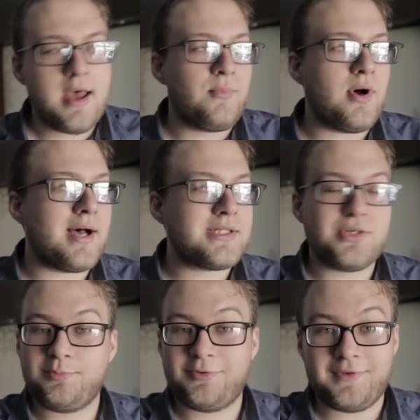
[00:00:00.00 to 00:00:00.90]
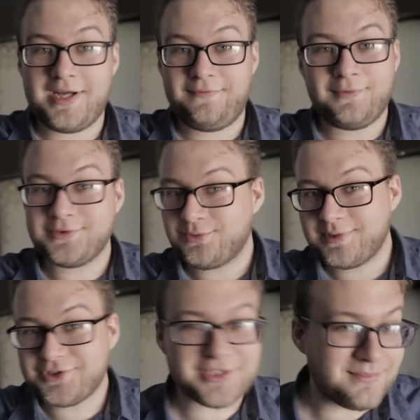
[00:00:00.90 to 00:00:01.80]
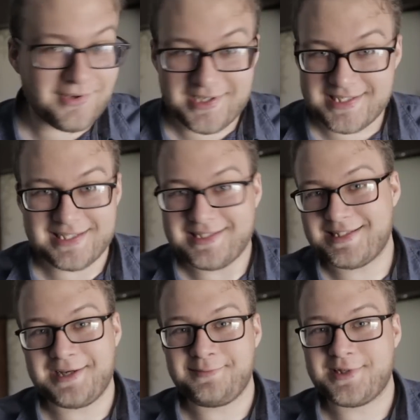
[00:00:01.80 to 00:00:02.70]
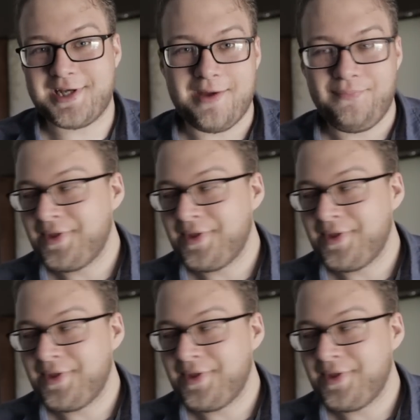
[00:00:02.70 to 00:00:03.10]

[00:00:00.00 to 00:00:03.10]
but also it, it fools your magician buddies at the same time.